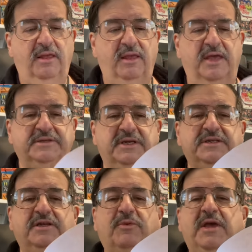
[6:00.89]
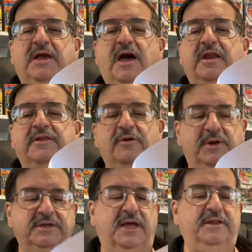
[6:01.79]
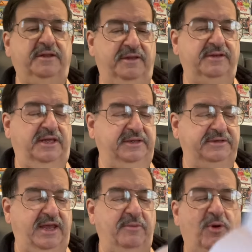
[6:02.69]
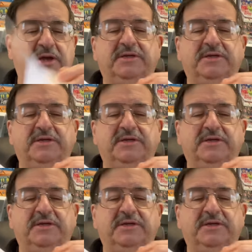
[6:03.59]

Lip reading: Yes, this is the way you got to do it. He's got the same way.